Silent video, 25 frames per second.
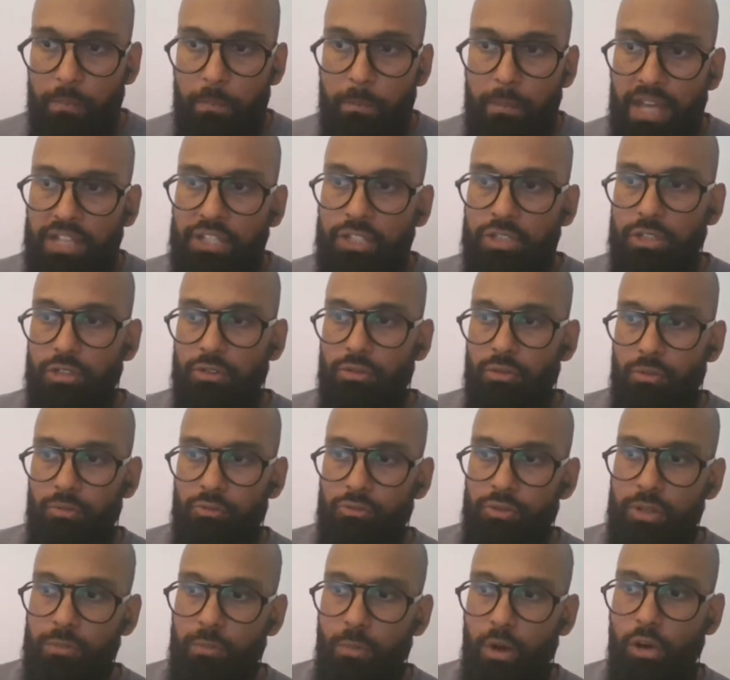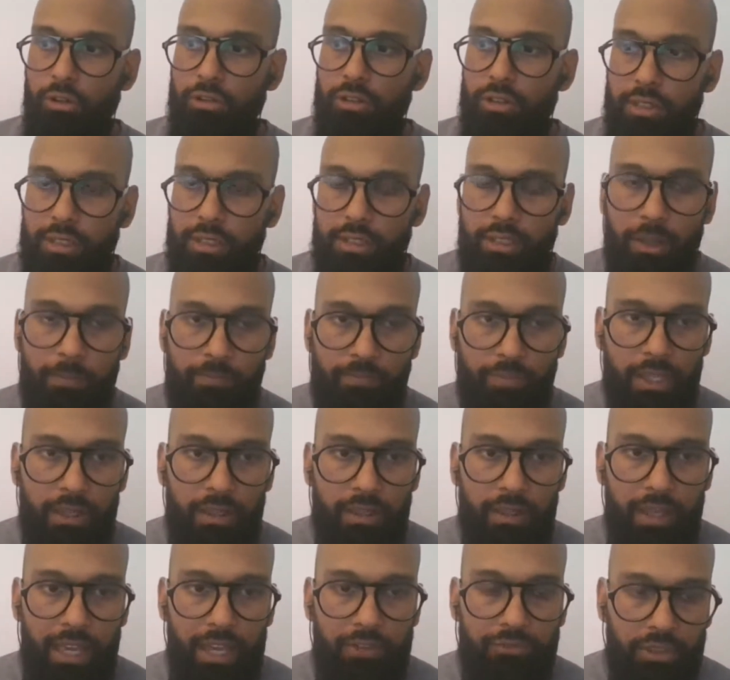measure remotely
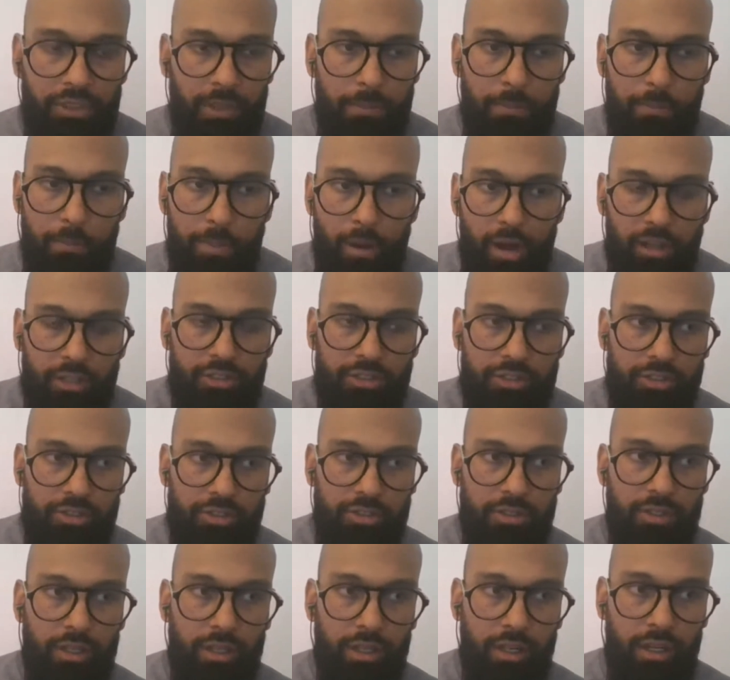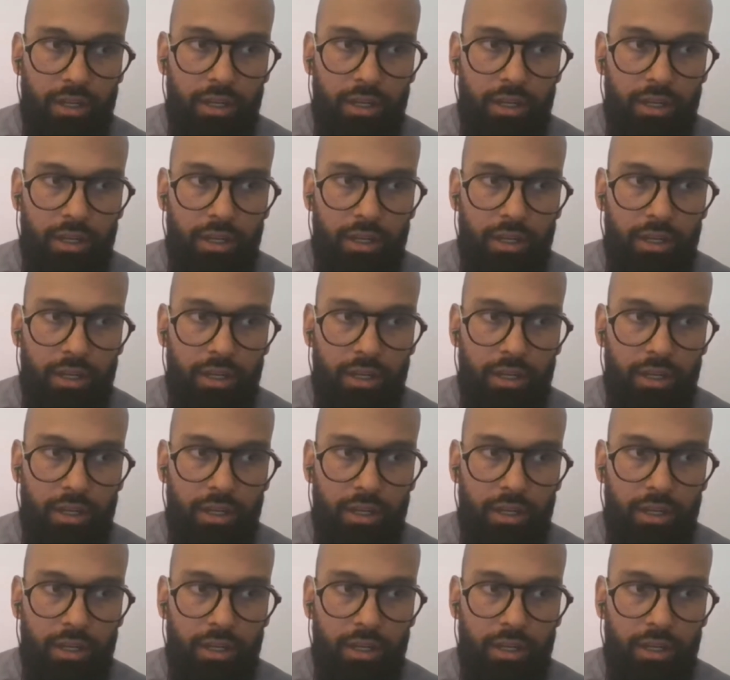if the box